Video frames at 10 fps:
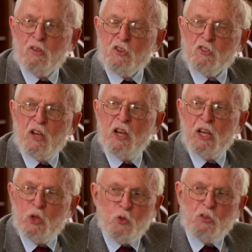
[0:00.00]
Does it suddenly
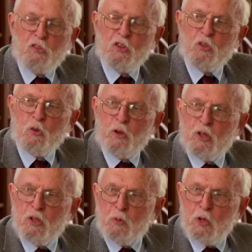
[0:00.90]
lose its
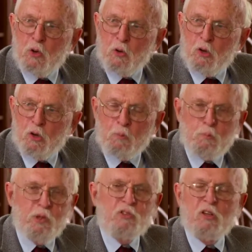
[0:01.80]
authority? Do we no longer
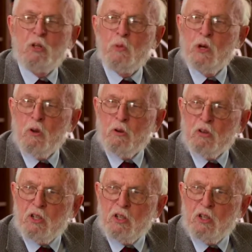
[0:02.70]
preach it? Do we no longer